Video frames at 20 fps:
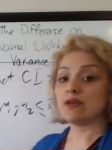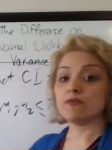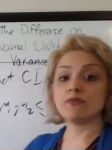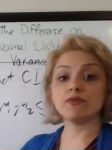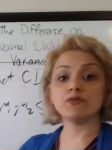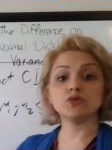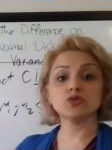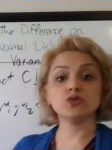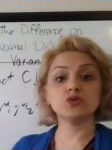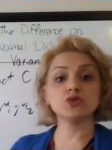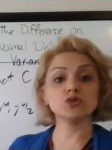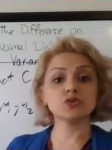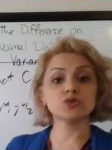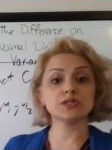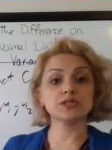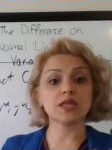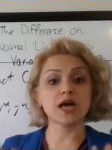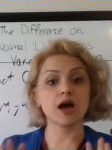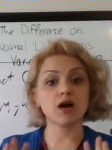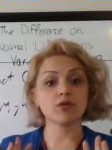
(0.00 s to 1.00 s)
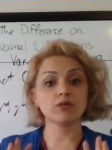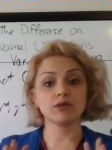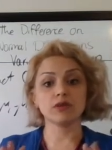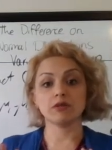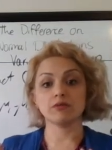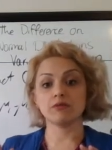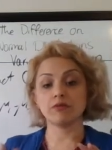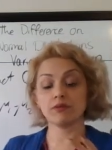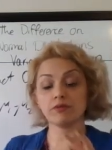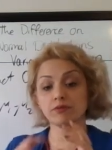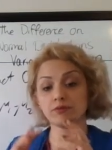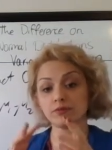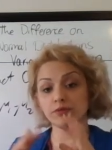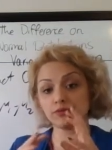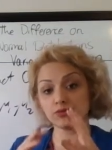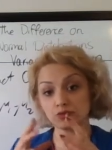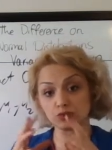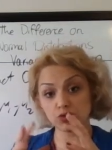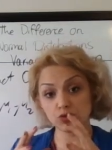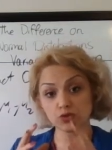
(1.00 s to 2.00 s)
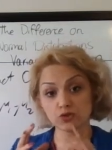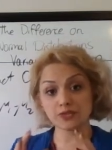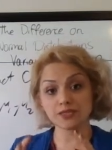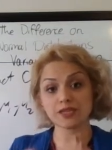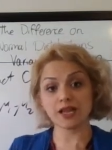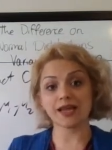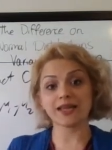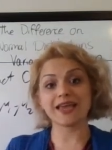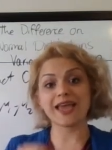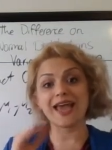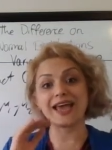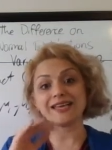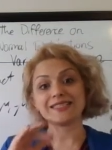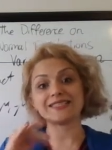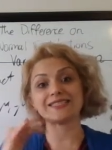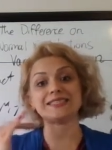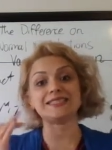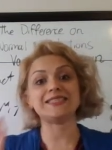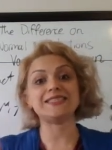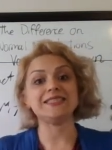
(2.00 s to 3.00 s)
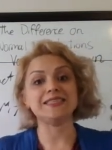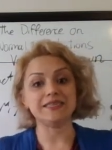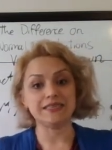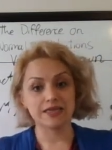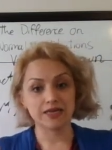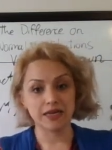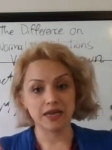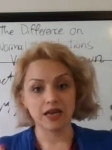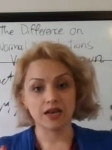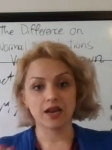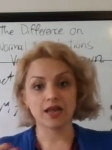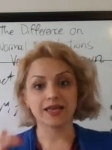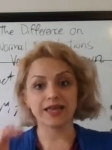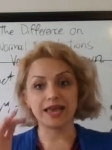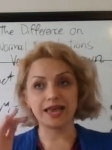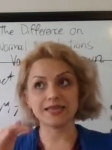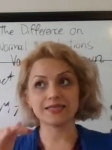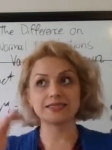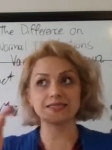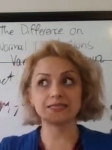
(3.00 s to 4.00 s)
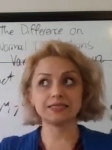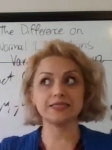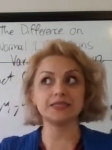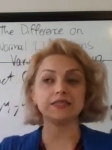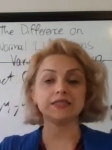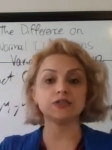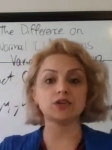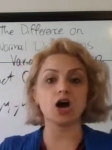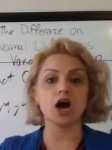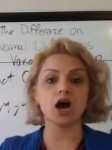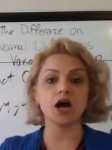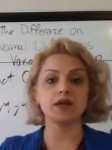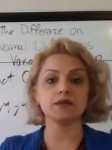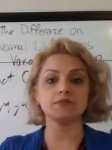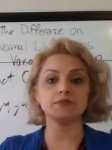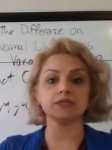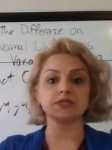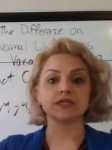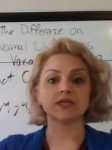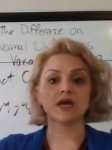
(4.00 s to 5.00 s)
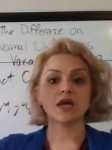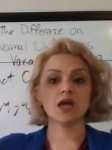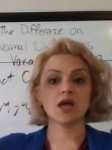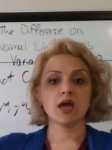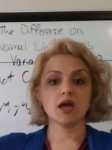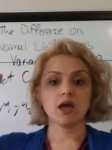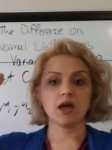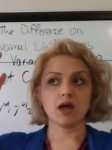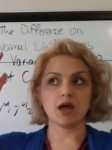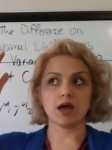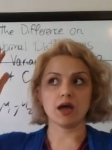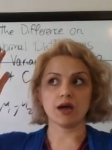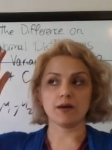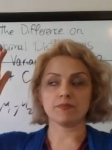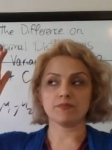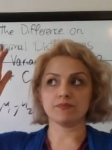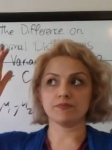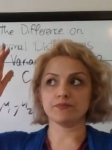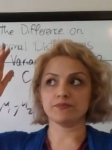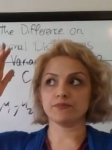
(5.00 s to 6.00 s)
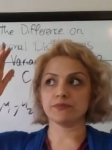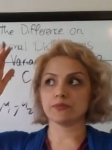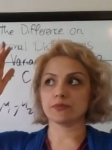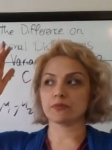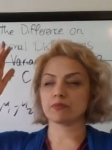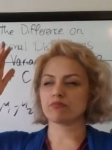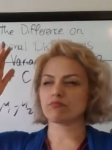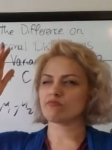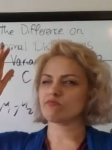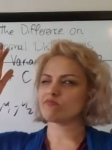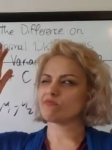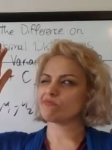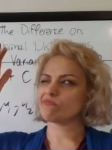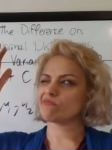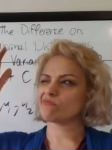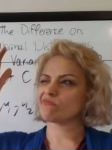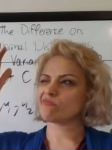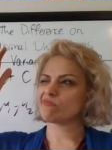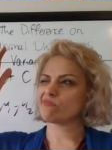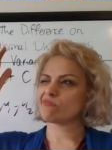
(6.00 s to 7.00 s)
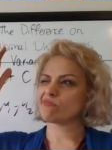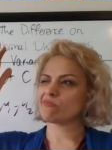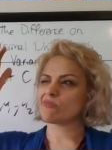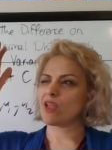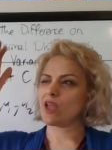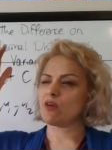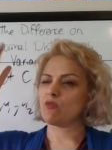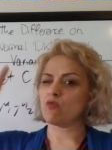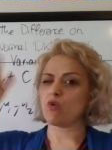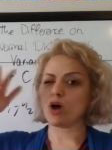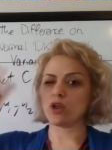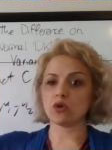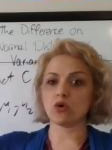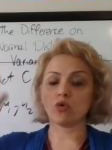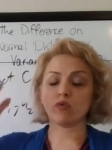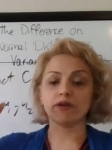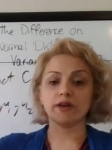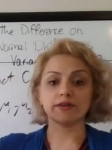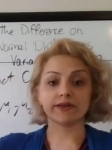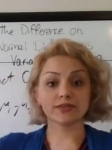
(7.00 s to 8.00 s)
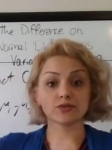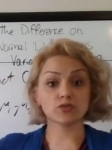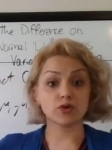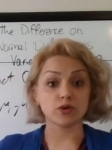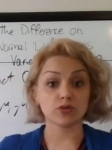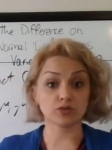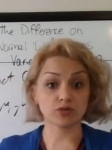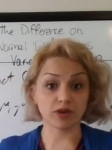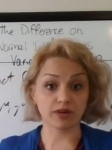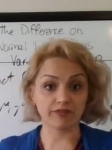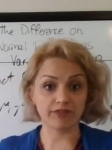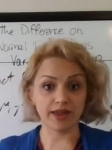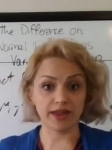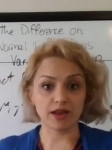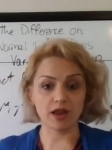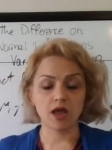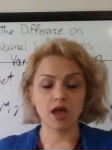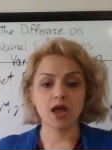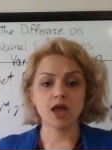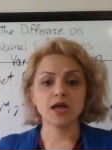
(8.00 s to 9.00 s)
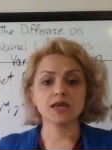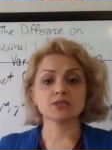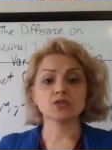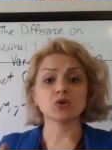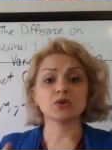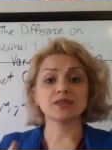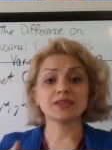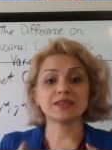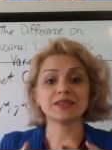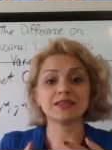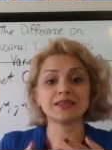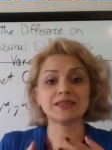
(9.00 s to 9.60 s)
we would use down we, we would use like sd like sd times um, 1 over square root of n so